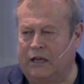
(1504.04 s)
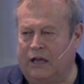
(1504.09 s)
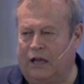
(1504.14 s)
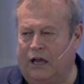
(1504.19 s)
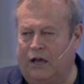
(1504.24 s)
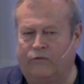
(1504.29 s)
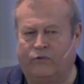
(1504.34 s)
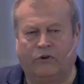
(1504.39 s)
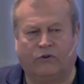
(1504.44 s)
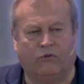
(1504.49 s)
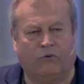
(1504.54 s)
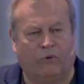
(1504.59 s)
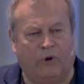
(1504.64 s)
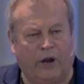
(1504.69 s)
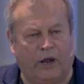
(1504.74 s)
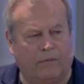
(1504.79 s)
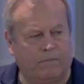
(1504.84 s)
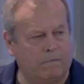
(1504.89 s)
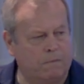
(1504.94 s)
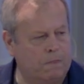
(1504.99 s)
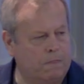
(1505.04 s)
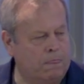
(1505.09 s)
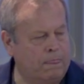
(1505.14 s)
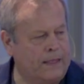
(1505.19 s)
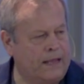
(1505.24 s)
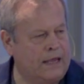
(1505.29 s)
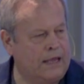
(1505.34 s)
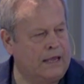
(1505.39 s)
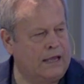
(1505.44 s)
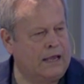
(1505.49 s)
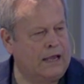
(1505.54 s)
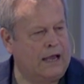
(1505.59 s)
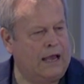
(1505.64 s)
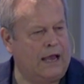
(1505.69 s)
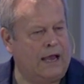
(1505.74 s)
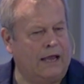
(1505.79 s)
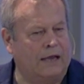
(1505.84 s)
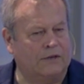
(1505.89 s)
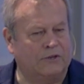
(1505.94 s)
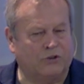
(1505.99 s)
of your trip.
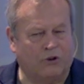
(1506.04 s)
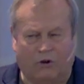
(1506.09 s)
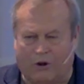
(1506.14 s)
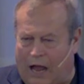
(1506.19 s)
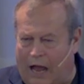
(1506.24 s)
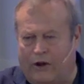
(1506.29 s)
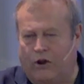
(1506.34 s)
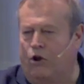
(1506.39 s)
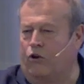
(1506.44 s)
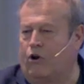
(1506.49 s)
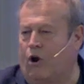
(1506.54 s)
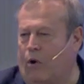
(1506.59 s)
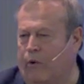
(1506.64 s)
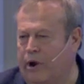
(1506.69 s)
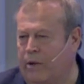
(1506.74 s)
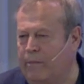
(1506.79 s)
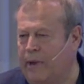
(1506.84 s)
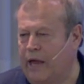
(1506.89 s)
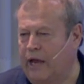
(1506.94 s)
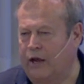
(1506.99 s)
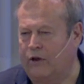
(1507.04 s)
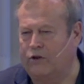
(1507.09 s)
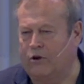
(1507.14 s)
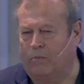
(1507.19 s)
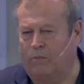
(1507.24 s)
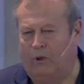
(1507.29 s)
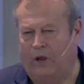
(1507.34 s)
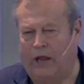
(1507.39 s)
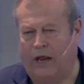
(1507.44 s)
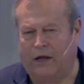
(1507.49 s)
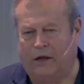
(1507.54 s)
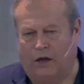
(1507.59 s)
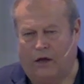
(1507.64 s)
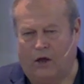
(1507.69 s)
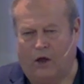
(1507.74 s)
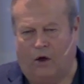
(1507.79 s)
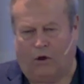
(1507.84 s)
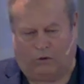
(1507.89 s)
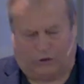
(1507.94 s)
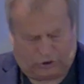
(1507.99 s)
And so I know you're already making your plan to
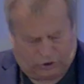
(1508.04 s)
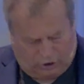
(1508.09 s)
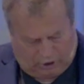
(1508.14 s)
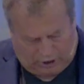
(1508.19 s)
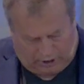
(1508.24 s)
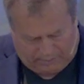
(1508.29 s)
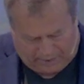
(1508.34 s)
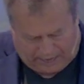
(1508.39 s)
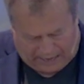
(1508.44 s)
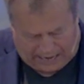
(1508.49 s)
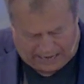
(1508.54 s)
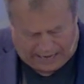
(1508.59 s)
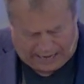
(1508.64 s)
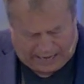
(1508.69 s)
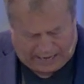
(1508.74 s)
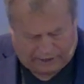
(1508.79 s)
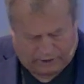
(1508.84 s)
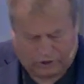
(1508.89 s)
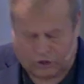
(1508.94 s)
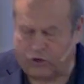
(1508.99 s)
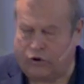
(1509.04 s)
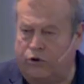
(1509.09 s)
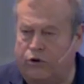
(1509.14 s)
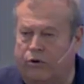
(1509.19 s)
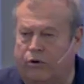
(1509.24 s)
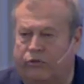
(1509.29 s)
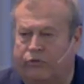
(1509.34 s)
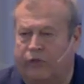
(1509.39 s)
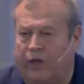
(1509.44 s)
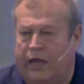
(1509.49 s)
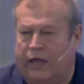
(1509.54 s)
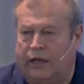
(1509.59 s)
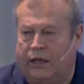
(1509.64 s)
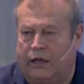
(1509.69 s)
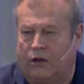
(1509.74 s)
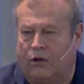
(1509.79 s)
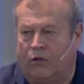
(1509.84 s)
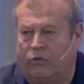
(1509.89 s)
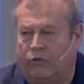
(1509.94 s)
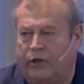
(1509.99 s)
go. So let me add to your
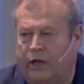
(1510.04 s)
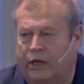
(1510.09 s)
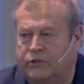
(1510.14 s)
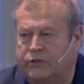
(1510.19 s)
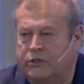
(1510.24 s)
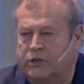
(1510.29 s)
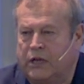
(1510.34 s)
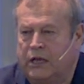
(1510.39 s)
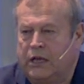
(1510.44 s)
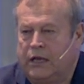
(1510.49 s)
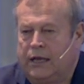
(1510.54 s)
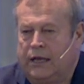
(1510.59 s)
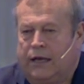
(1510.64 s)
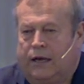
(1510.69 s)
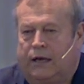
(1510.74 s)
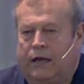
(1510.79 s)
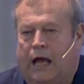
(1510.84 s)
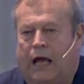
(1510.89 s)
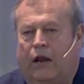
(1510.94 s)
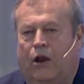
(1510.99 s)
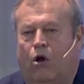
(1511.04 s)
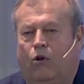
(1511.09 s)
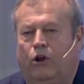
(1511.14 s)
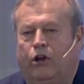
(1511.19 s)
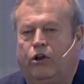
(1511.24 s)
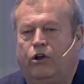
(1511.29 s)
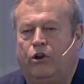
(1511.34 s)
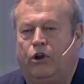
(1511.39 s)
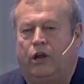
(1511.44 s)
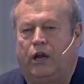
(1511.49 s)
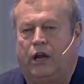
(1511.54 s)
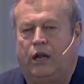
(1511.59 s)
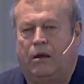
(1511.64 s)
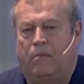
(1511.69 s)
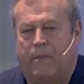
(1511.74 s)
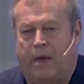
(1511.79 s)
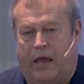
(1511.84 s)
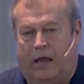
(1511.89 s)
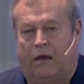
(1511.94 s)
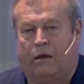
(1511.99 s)
thinking on this. Not only do you need to
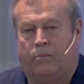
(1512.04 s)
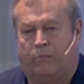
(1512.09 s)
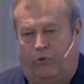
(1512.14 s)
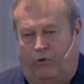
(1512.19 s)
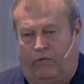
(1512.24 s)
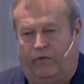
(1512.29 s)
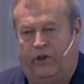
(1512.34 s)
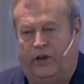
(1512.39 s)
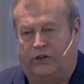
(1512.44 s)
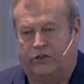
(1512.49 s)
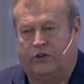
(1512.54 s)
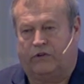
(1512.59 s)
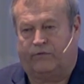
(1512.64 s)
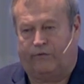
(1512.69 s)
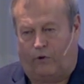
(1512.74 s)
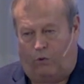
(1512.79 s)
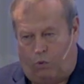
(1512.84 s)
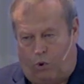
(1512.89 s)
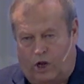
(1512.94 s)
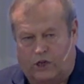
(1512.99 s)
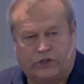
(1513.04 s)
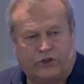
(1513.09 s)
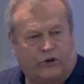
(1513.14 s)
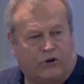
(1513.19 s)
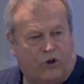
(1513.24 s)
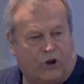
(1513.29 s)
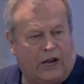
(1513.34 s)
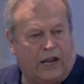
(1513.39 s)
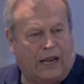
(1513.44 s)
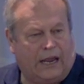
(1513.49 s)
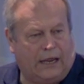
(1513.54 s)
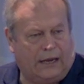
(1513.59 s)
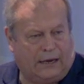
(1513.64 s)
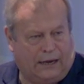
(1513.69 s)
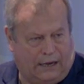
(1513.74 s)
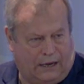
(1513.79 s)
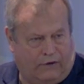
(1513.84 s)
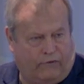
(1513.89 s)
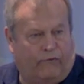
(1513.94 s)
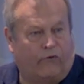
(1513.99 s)
make provision for what you're going to,
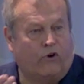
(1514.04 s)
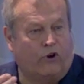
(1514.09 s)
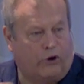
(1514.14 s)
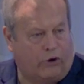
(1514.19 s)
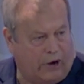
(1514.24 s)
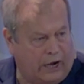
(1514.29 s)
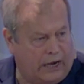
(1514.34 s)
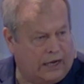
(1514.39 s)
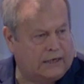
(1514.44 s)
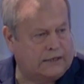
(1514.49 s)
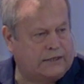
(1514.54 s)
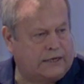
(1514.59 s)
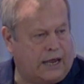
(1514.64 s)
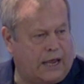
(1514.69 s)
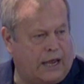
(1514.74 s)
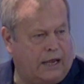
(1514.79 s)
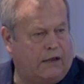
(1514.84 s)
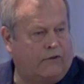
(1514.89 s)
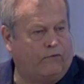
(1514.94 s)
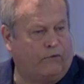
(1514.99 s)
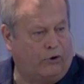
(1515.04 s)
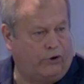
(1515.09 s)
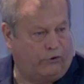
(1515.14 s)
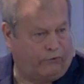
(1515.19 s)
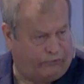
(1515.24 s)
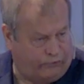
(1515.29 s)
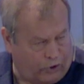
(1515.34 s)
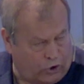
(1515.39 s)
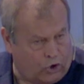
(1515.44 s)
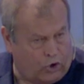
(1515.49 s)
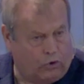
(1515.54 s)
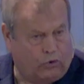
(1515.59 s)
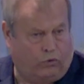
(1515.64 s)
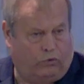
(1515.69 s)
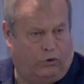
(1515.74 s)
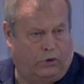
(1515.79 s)
for your intake, for your food,